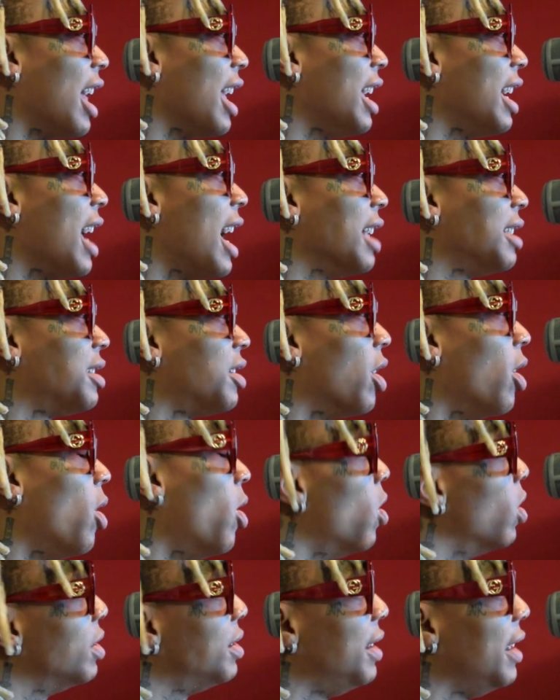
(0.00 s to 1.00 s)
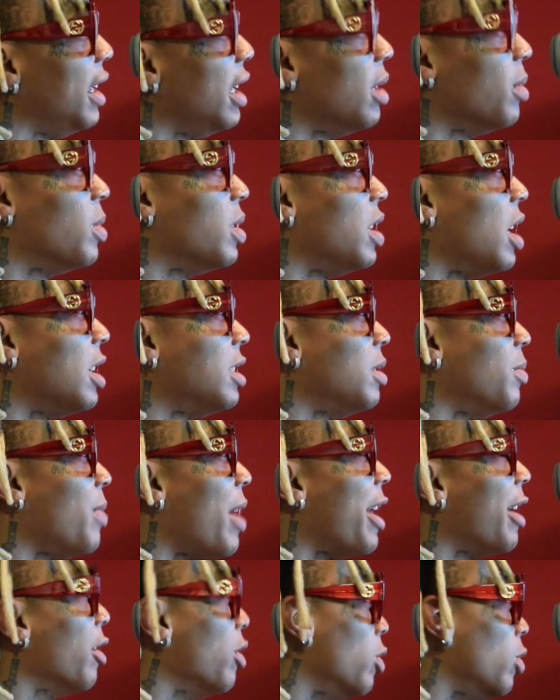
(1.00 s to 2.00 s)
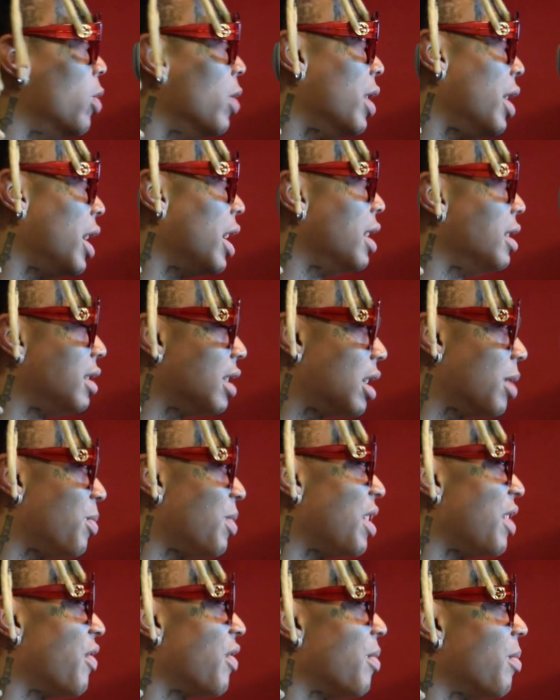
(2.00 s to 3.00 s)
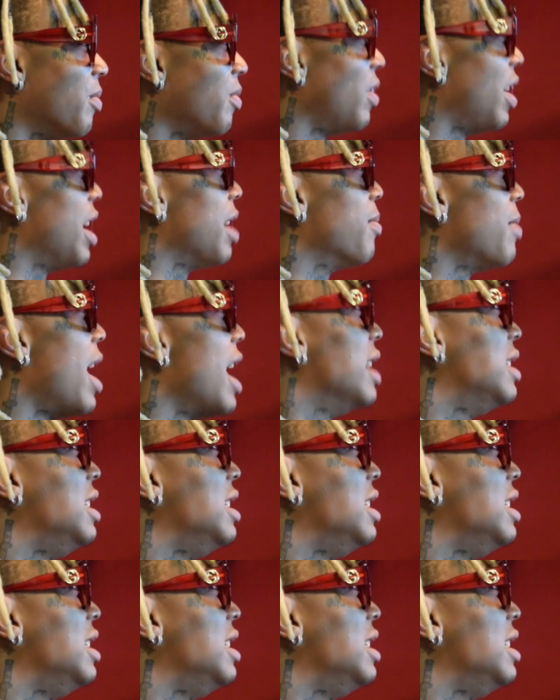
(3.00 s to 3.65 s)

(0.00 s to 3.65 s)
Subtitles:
He got the whole team. It doesn't matter who it is. It could be even like my